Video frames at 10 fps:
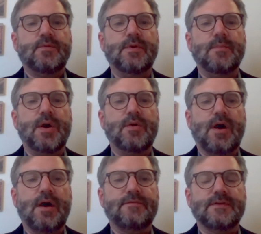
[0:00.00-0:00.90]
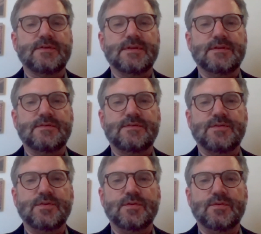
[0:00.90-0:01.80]
remote offices
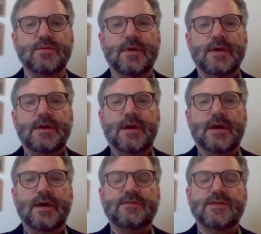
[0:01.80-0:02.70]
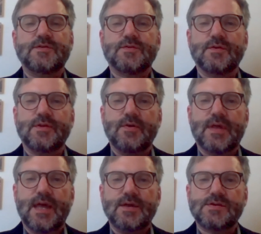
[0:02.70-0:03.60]
to uh, central
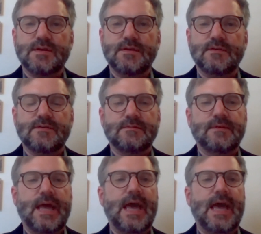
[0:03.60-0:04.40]
locations,